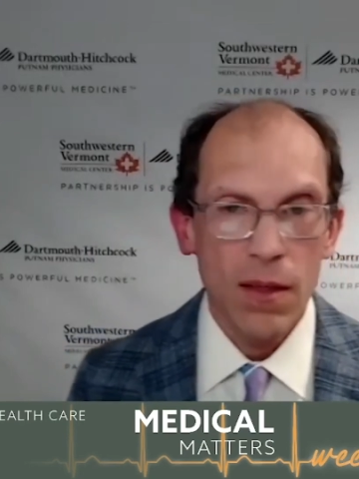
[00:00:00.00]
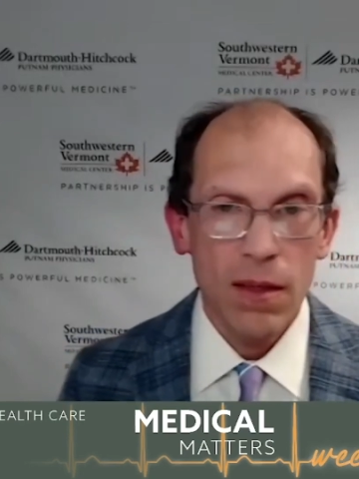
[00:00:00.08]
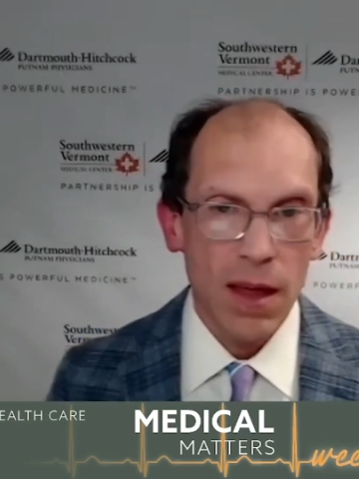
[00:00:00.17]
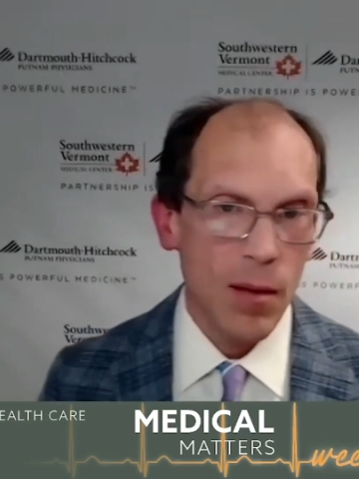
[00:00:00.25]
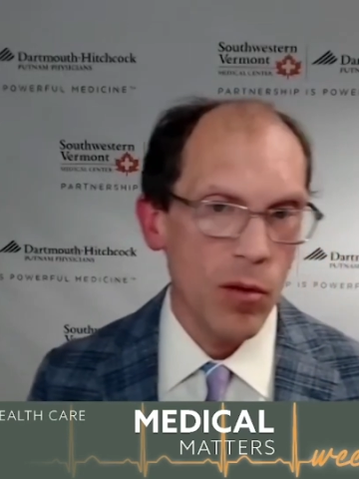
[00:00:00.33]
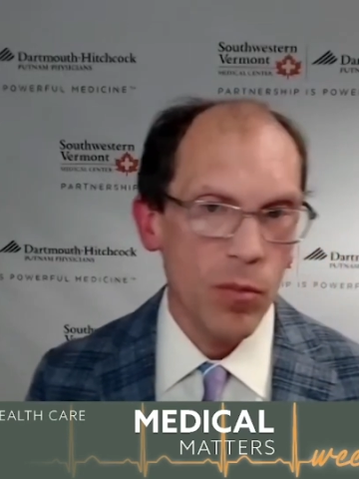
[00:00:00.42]
And the
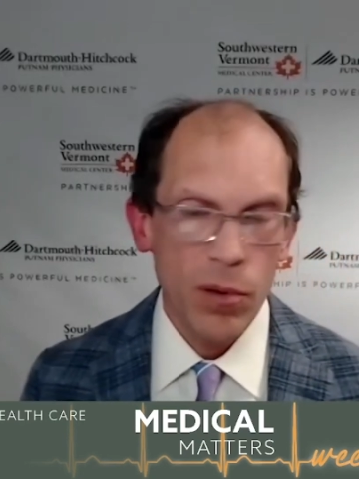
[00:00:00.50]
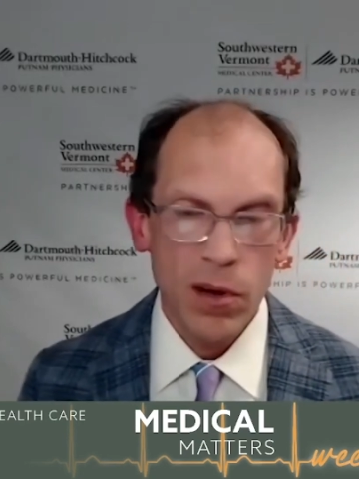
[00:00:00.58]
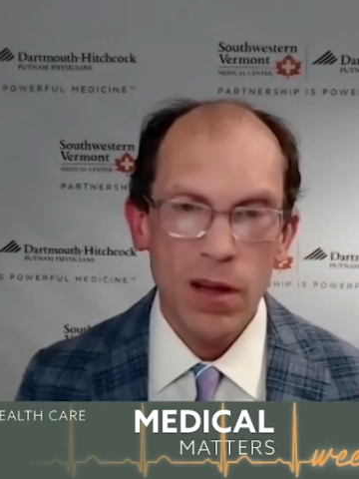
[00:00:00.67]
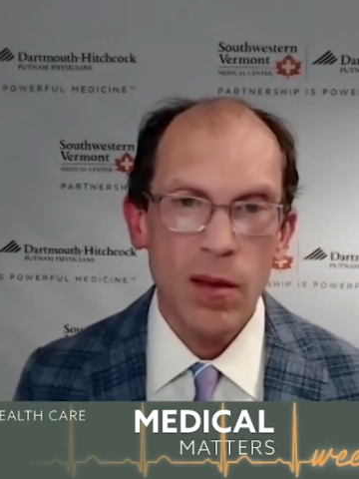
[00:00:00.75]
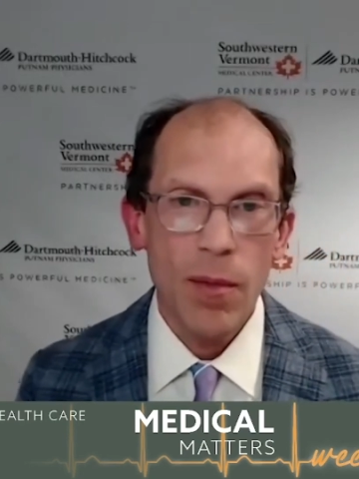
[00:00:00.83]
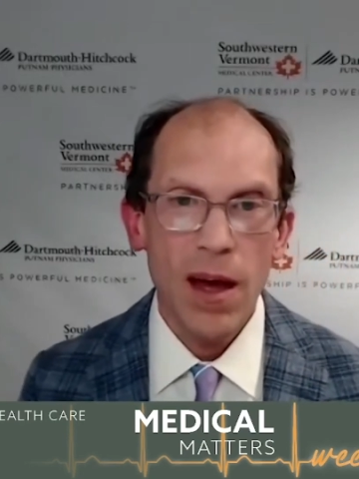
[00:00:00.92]
same with
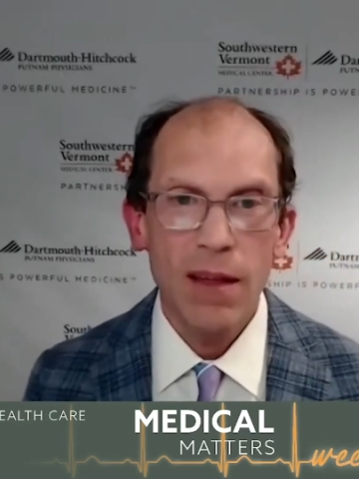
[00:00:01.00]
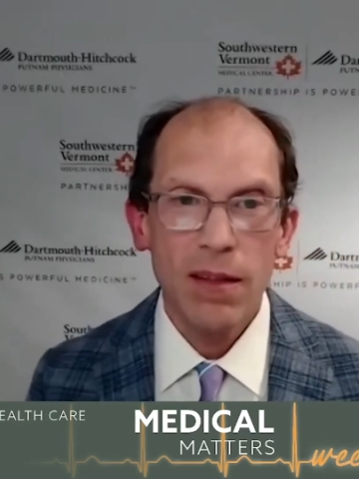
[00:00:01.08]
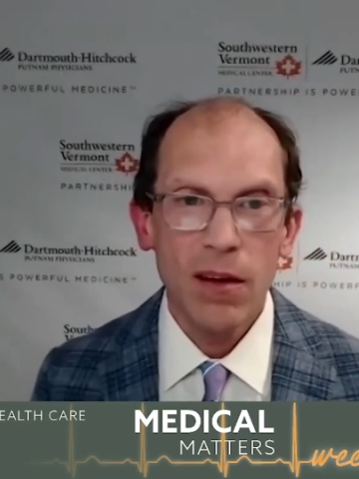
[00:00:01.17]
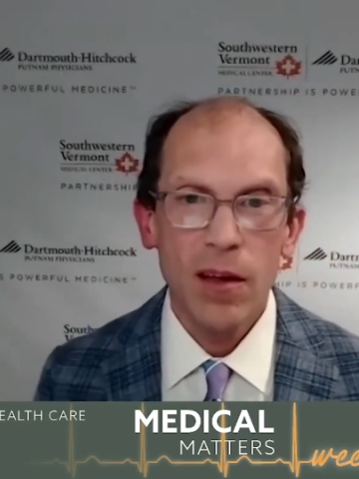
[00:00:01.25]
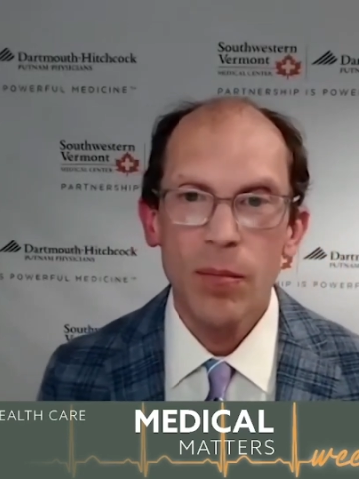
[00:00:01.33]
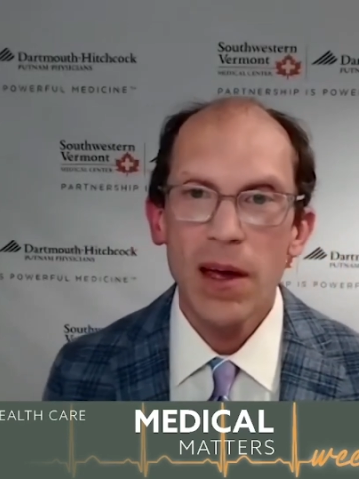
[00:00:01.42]
putting the
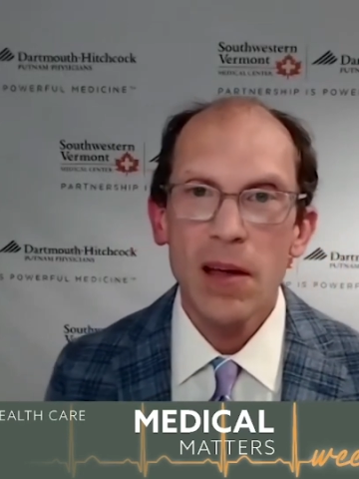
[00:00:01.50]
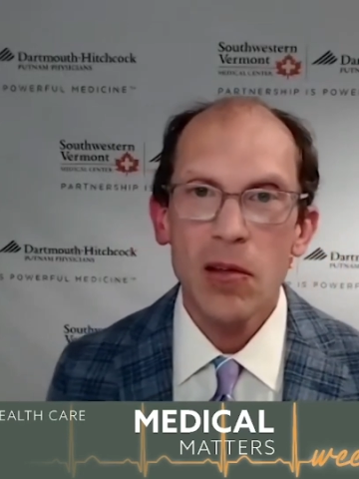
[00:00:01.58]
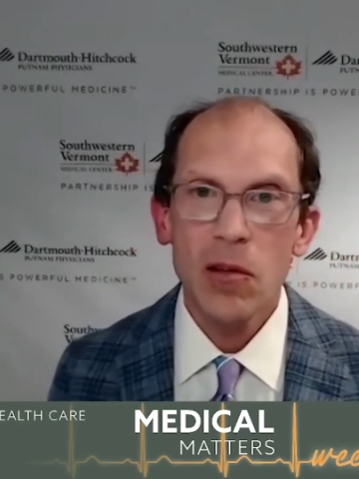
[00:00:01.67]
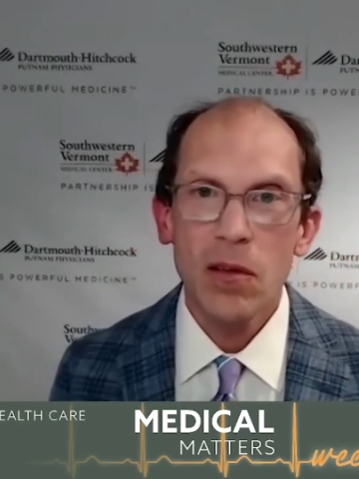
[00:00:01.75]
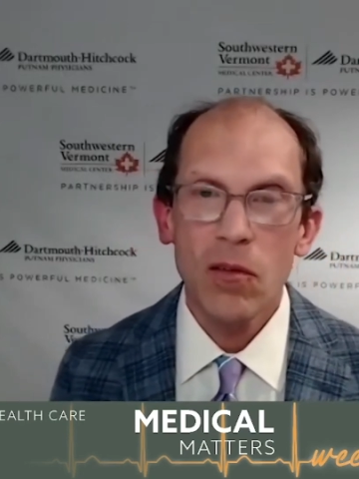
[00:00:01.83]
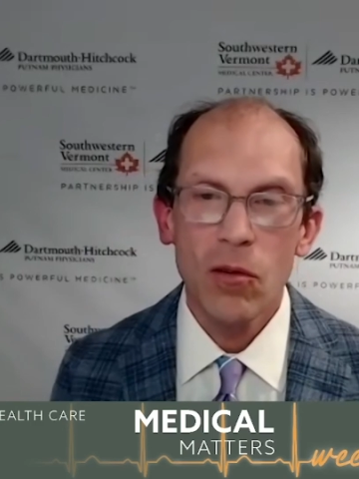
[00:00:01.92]
masks on
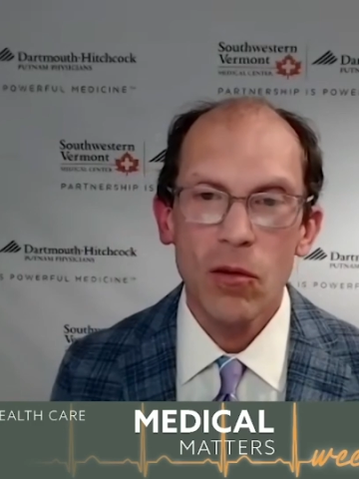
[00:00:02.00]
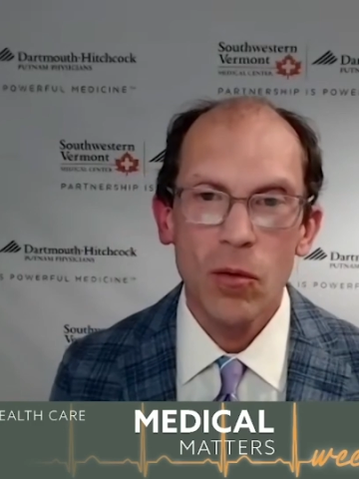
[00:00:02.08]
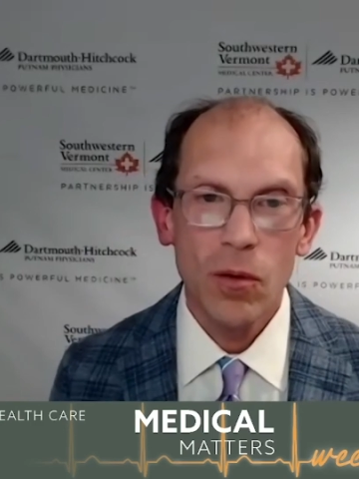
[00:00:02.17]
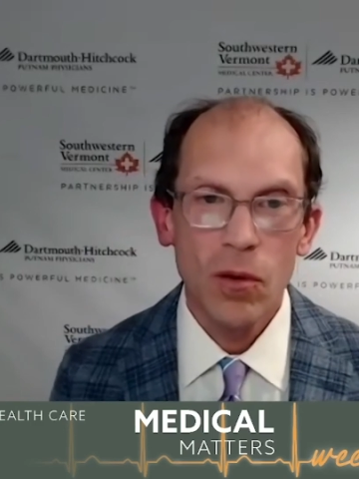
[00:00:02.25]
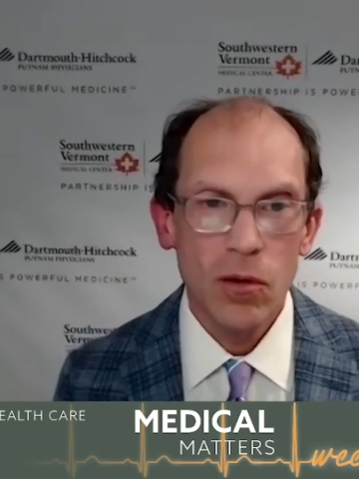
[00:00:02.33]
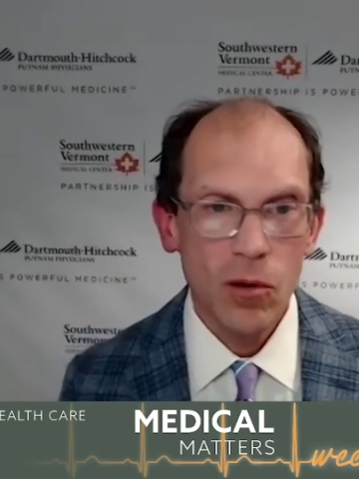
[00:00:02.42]
patients
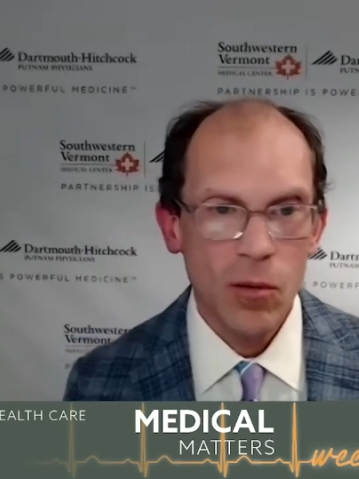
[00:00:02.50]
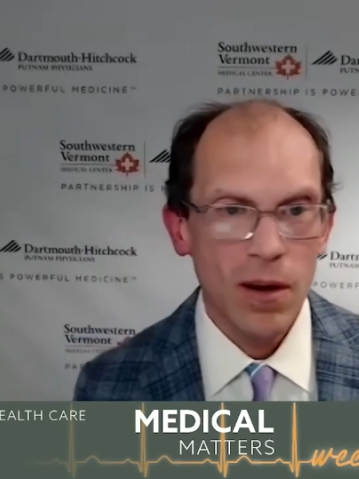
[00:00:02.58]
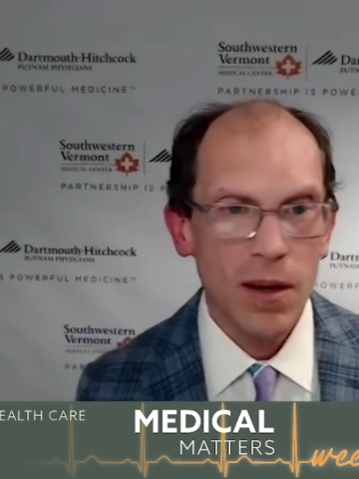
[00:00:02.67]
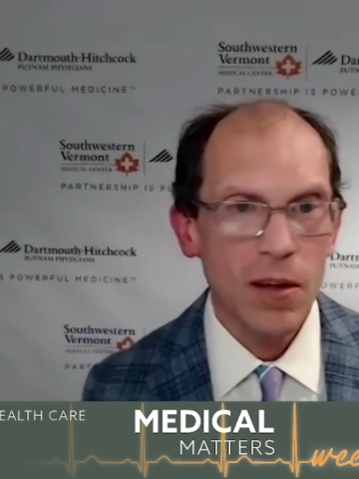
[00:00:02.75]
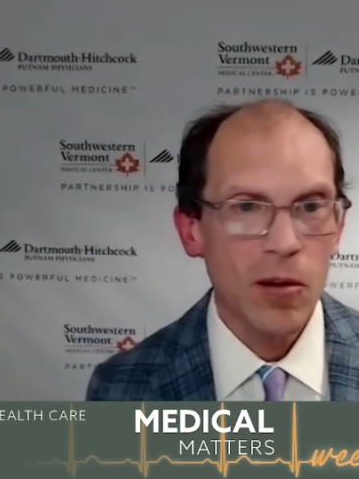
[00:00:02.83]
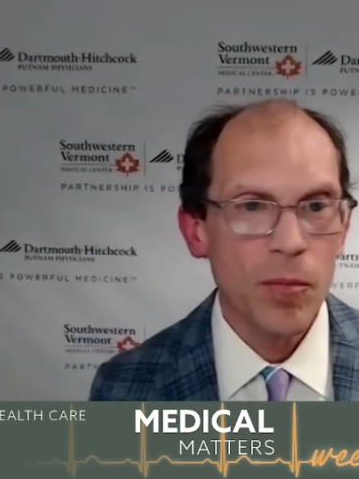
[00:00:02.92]
who
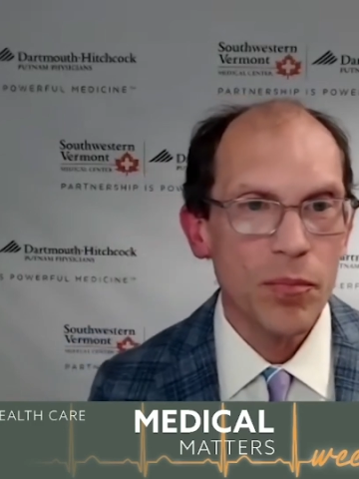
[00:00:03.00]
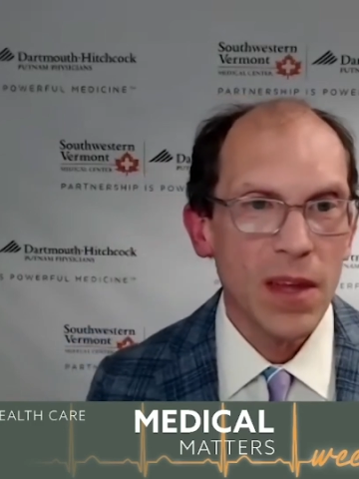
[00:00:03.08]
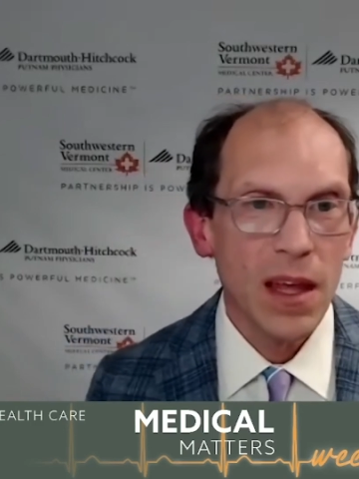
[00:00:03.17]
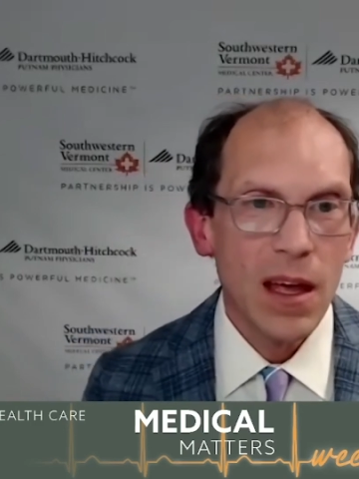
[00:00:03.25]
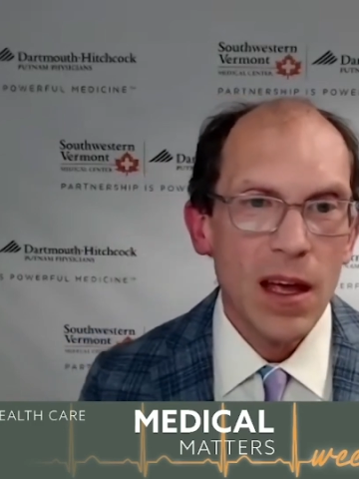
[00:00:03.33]
are ill.